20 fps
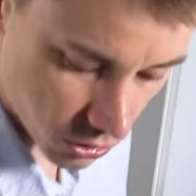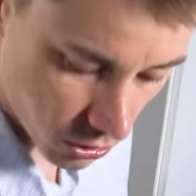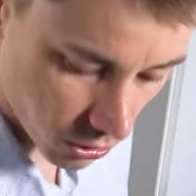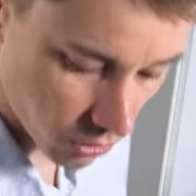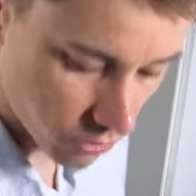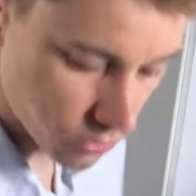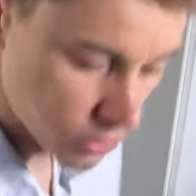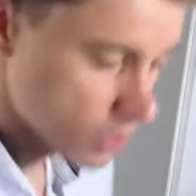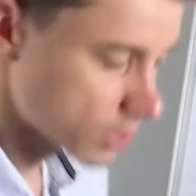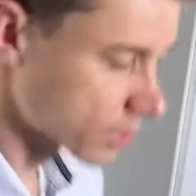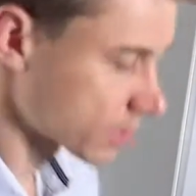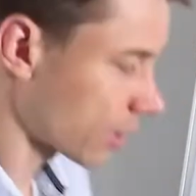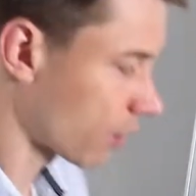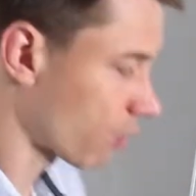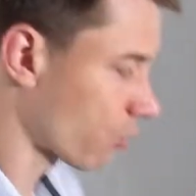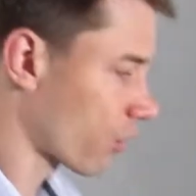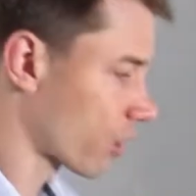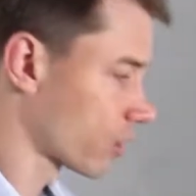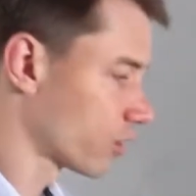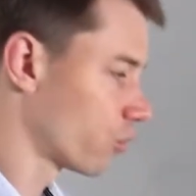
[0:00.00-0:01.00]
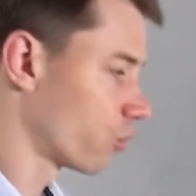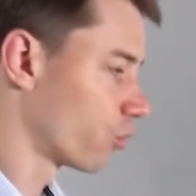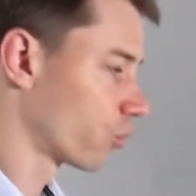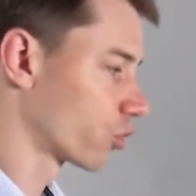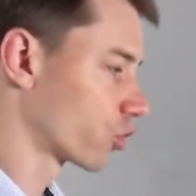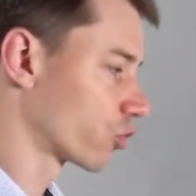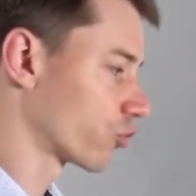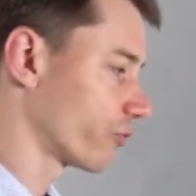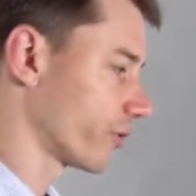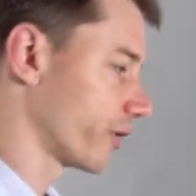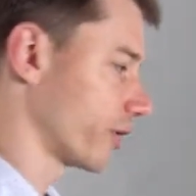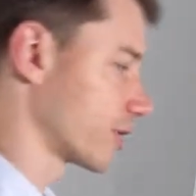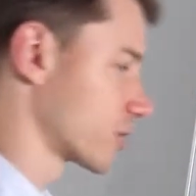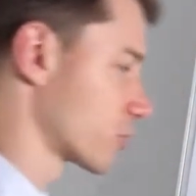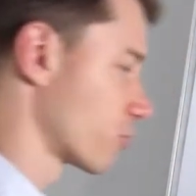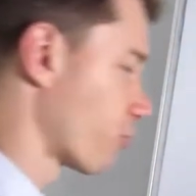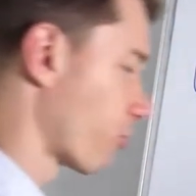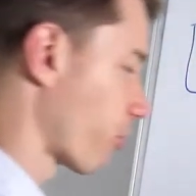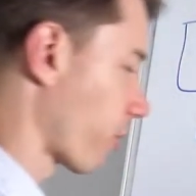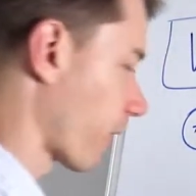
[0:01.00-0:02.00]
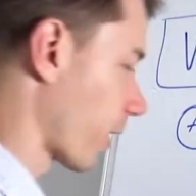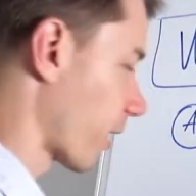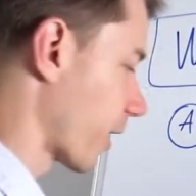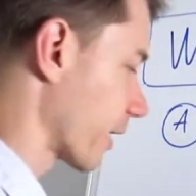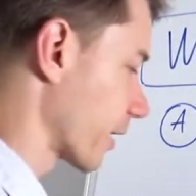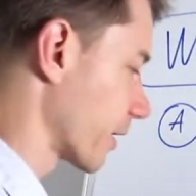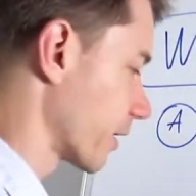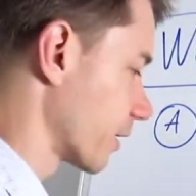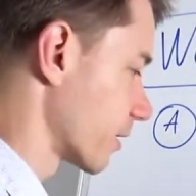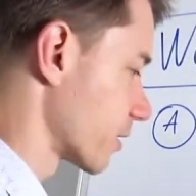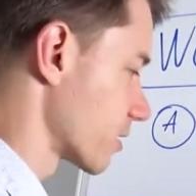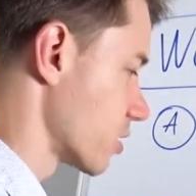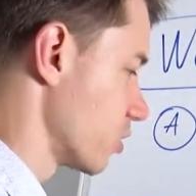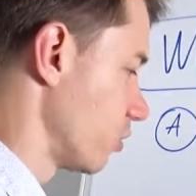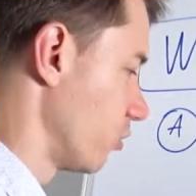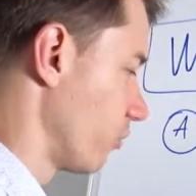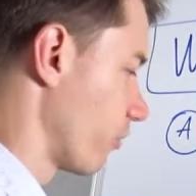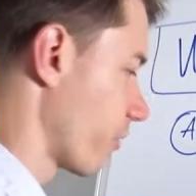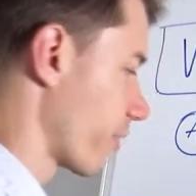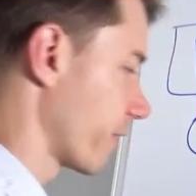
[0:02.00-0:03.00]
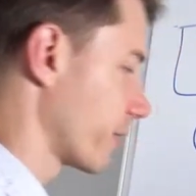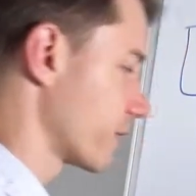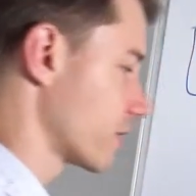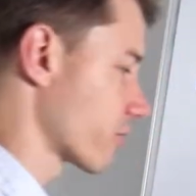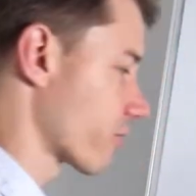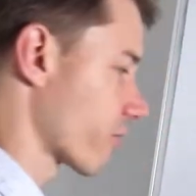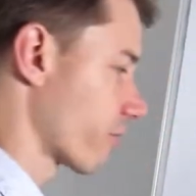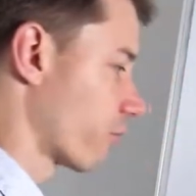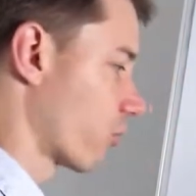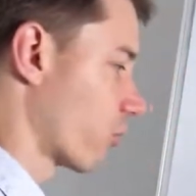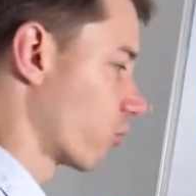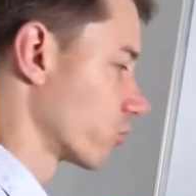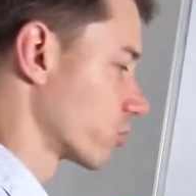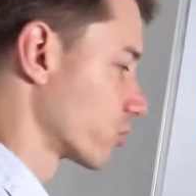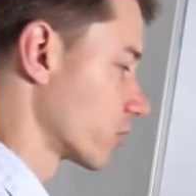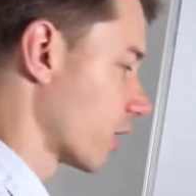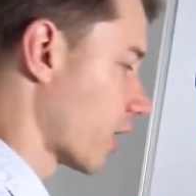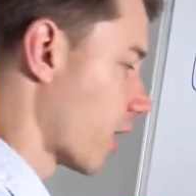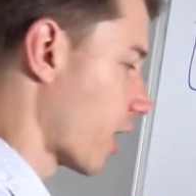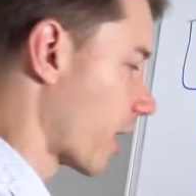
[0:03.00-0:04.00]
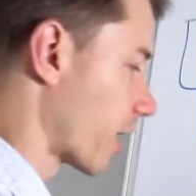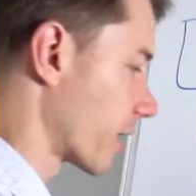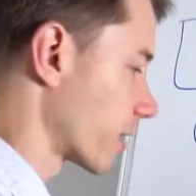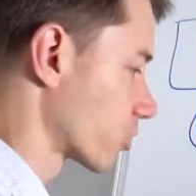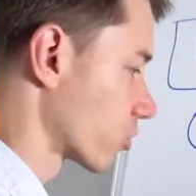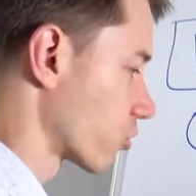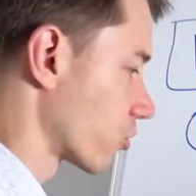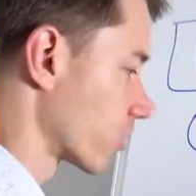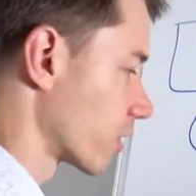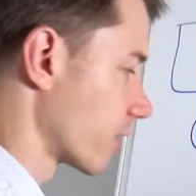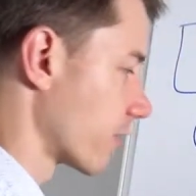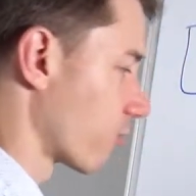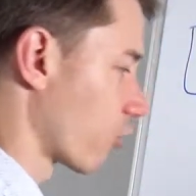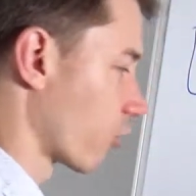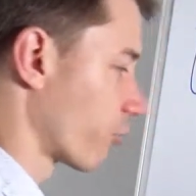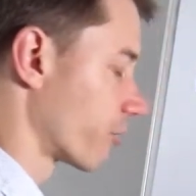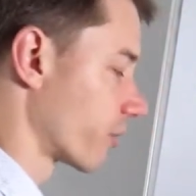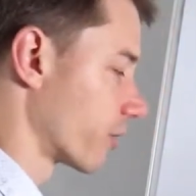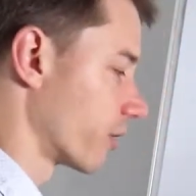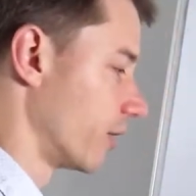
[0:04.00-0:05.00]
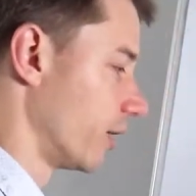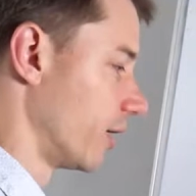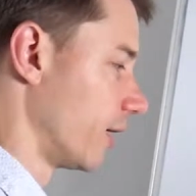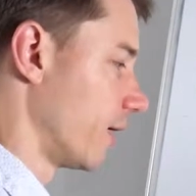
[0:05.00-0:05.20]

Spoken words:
on someone who creates plugins. This is the most hardcore developer.